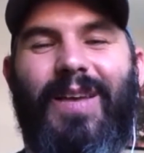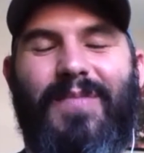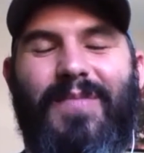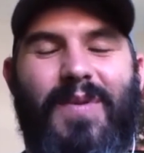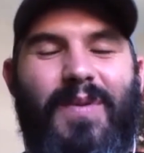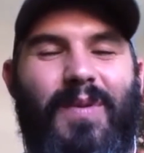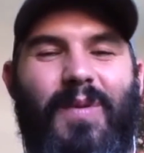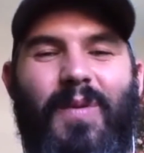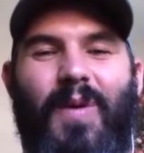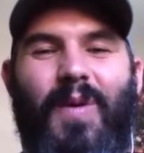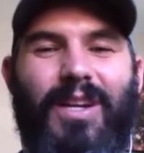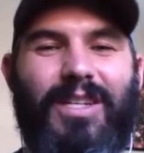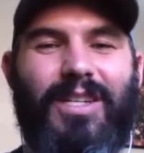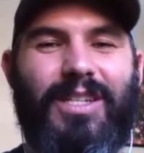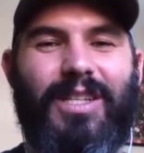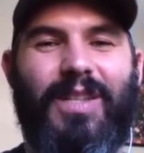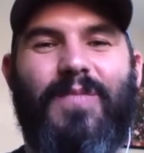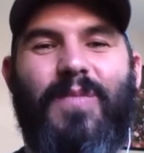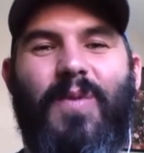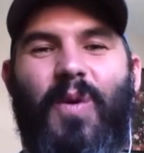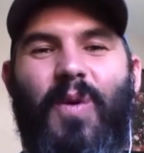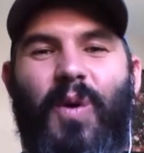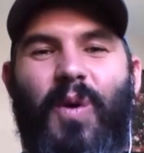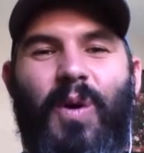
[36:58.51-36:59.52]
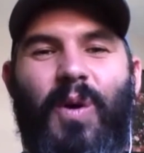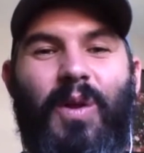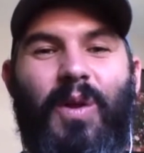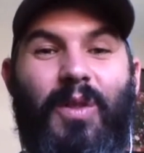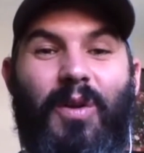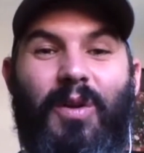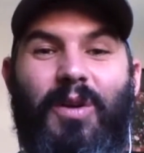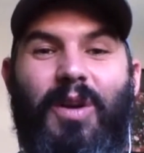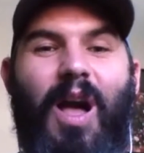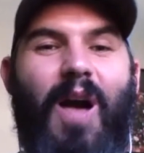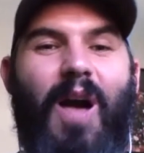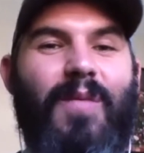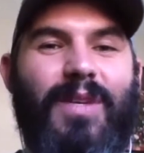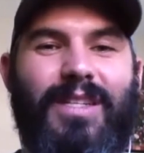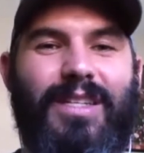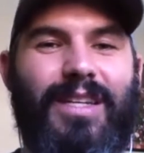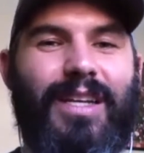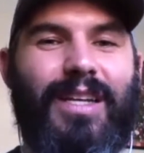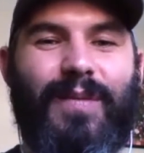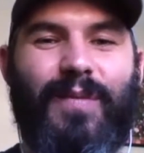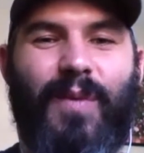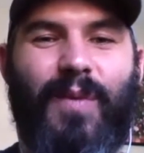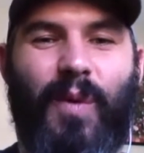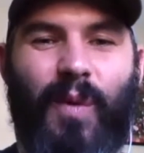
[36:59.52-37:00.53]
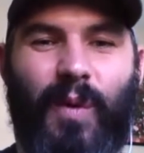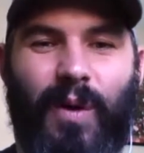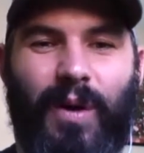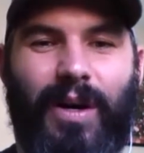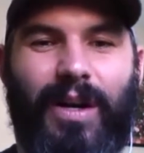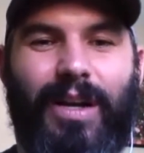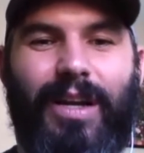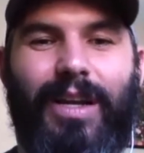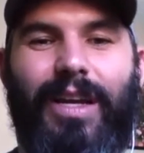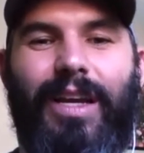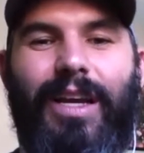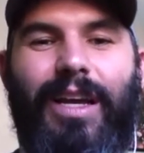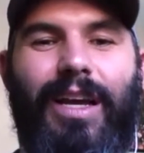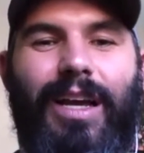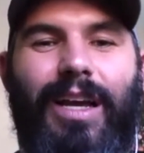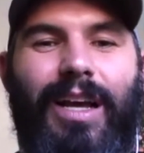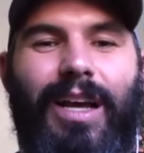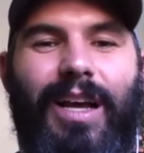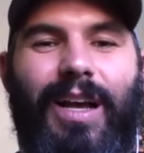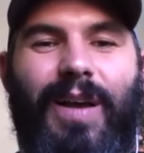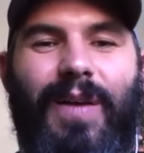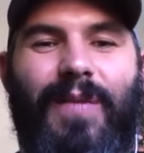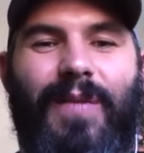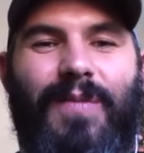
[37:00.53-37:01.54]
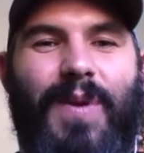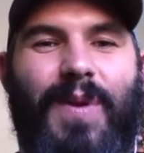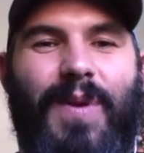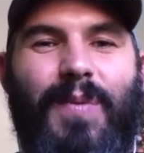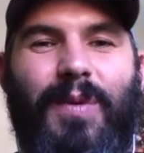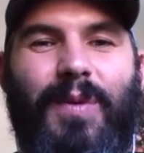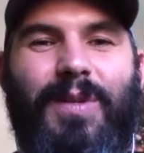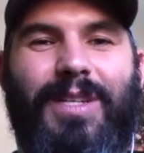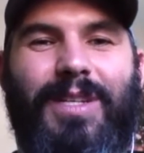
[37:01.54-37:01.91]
people are watching them more, they're commenting more, people are